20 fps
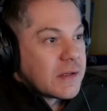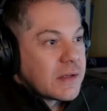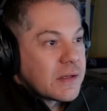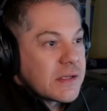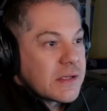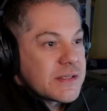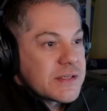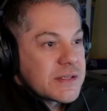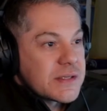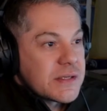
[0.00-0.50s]

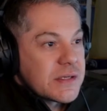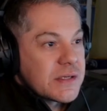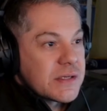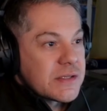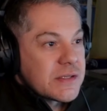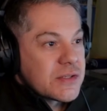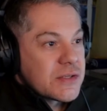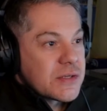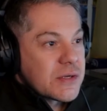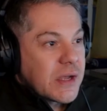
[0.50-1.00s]

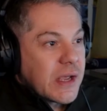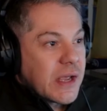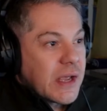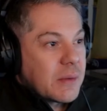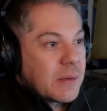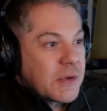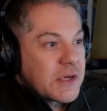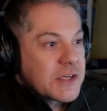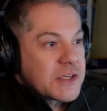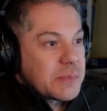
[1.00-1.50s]
Listen to
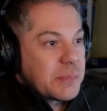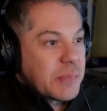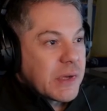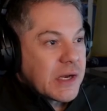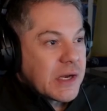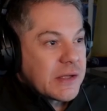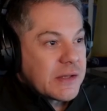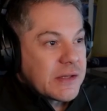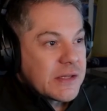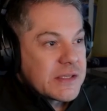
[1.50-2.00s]
how much
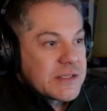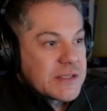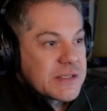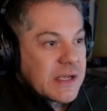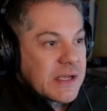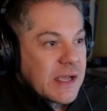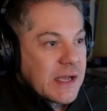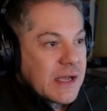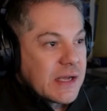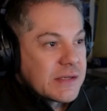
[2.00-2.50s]
better this
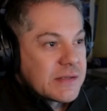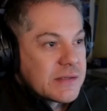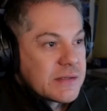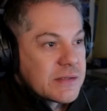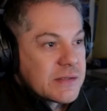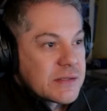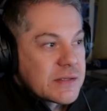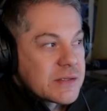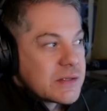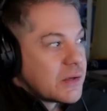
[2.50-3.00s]

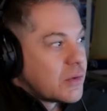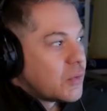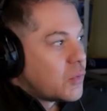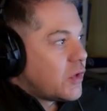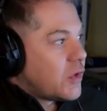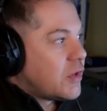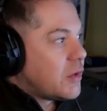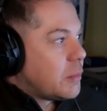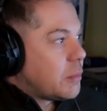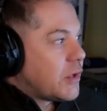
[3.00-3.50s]
sounds
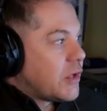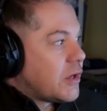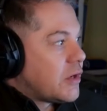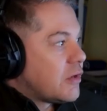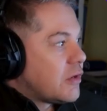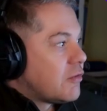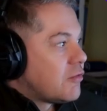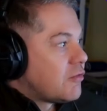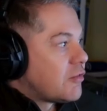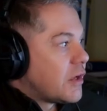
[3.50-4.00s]
with a bit
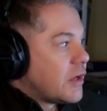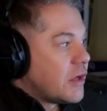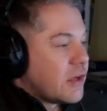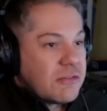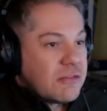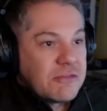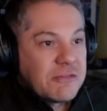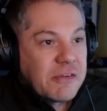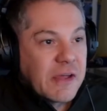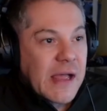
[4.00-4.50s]
of
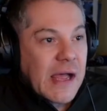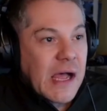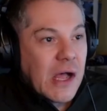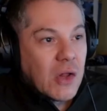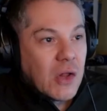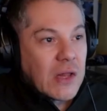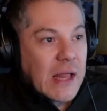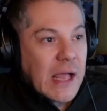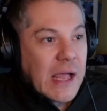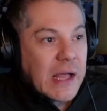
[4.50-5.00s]

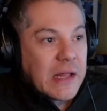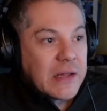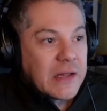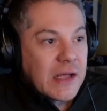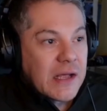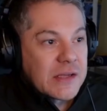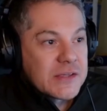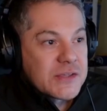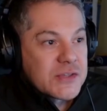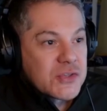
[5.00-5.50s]

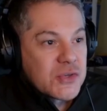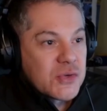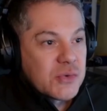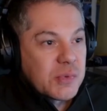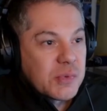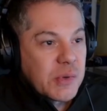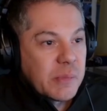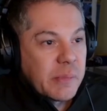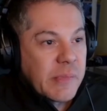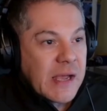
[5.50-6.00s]
Valhalla
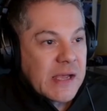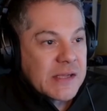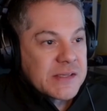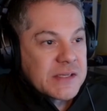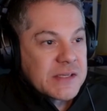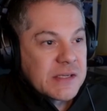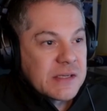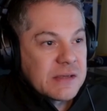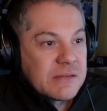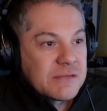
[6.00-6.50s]

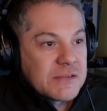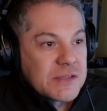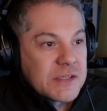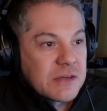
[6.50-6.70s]
Supermassive.